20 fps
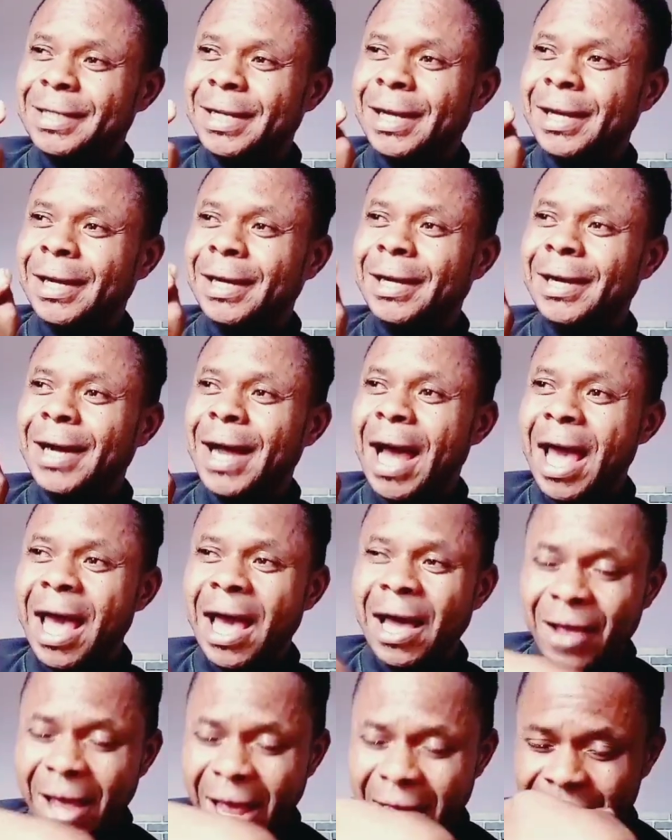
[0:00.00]

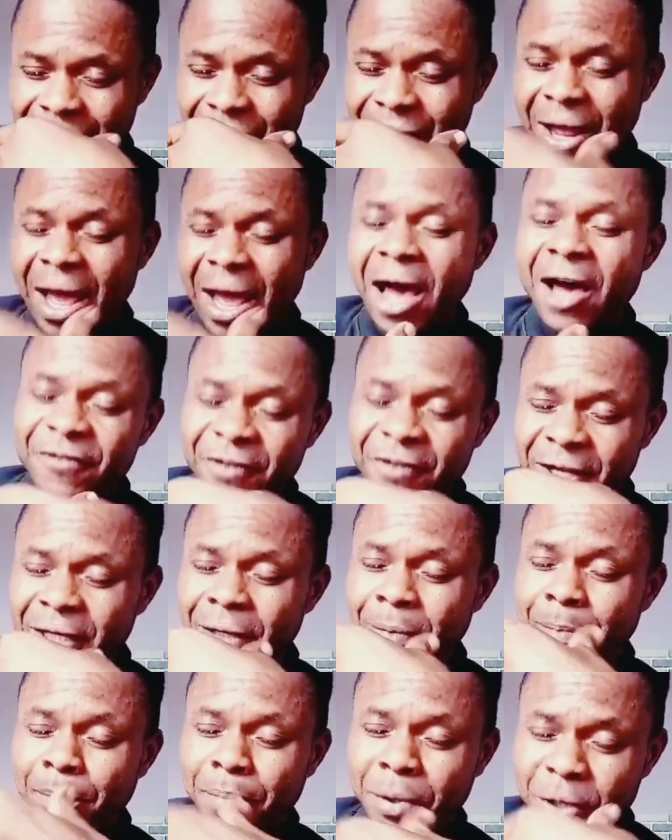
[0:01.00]
I don't have any
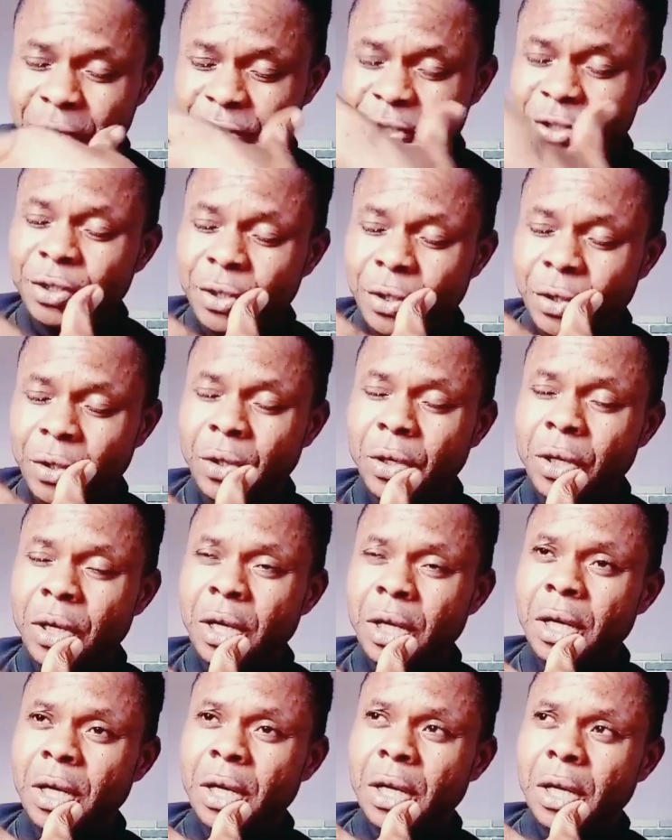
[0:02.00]
personal
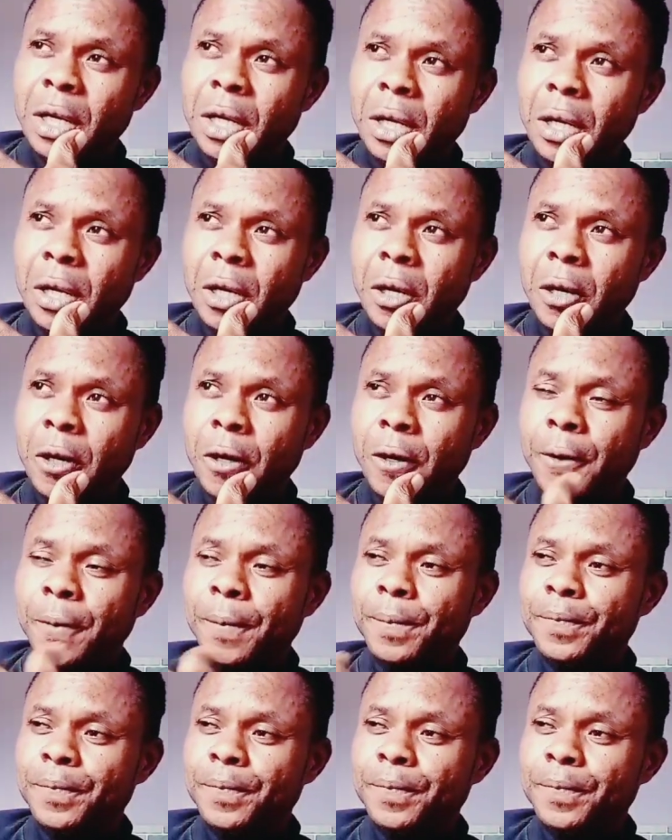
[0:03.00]
uh,